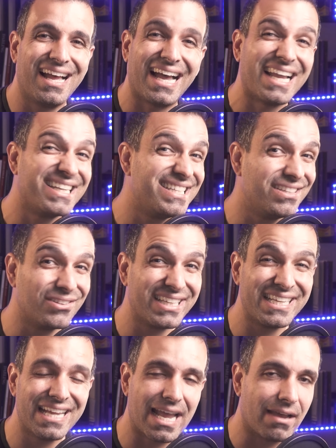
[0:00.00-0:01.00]

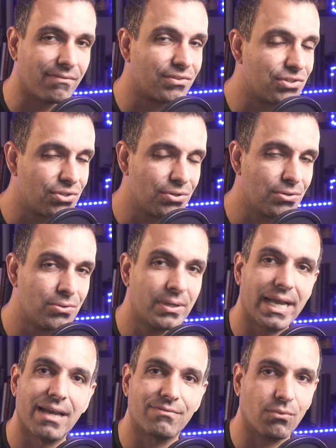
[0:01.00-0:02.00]
ideally f2,
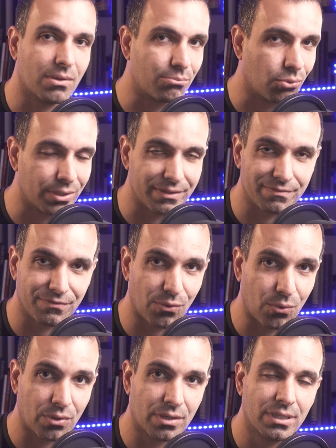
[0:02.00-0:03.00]

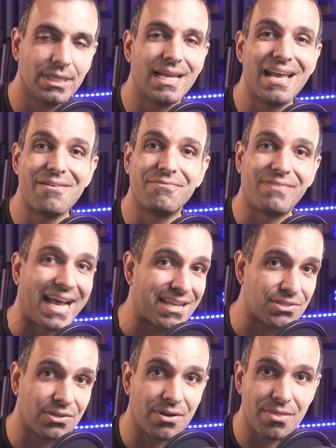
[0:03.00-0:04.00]
f1.4,
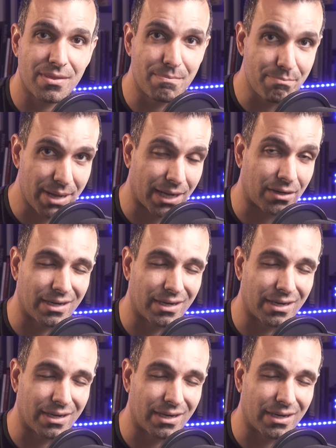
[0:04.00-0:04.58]
faster the better.